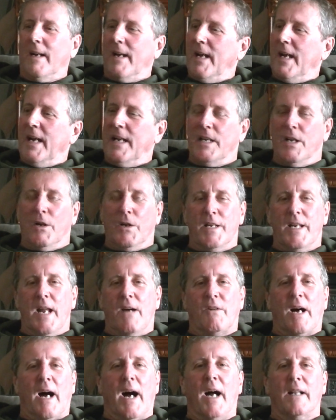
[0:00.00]
And they've
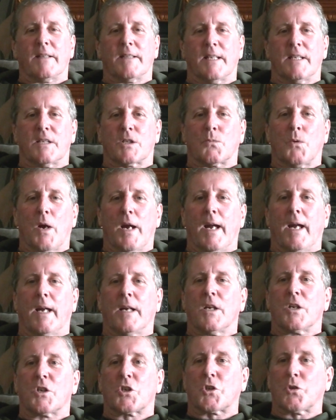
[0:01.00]
never had this where
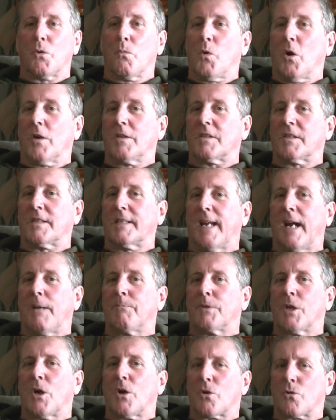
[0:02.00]
someone's
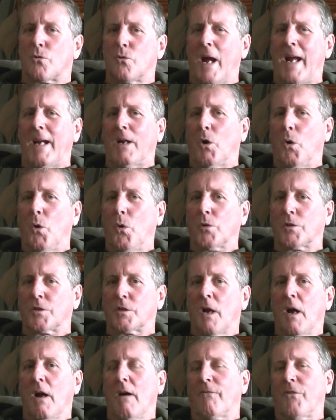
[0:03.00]
kept records
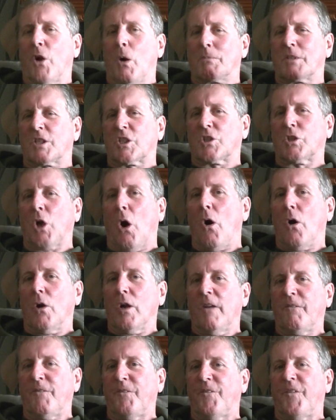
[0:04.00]
from start
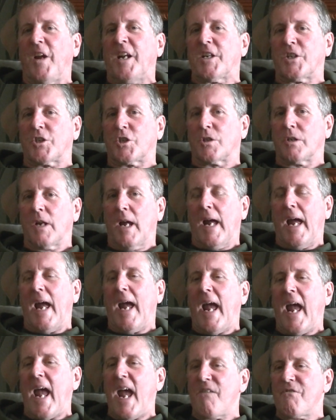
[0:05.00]
to finish.
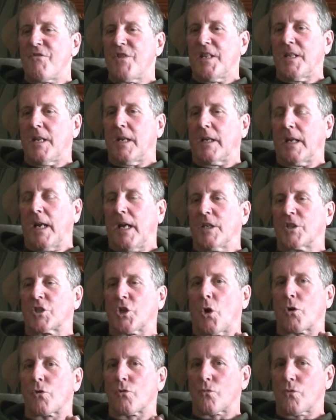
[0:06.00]
Everything is
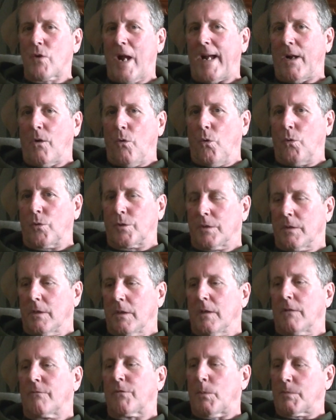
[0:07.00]
on record
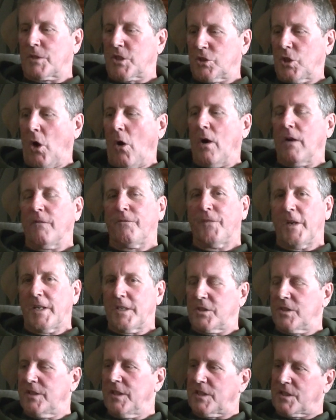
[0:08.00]
from start to
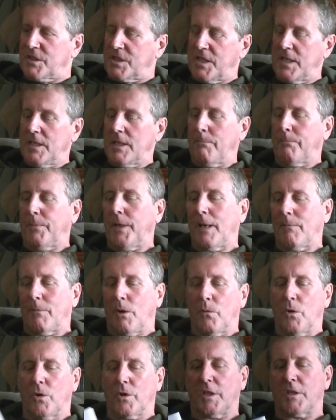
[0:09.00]
finish, and you've seen the
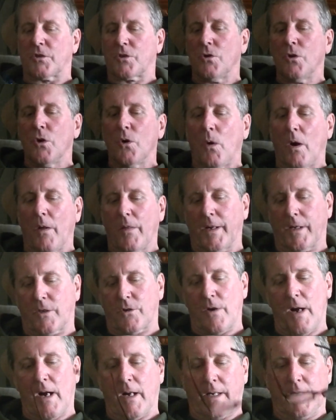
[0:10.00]
paperwork, you know what the
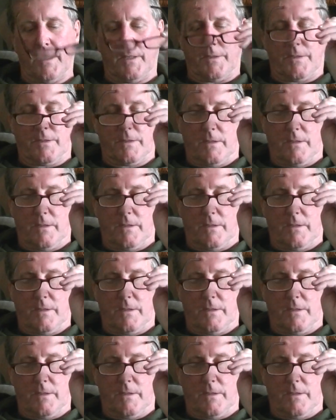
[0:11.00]
crack is.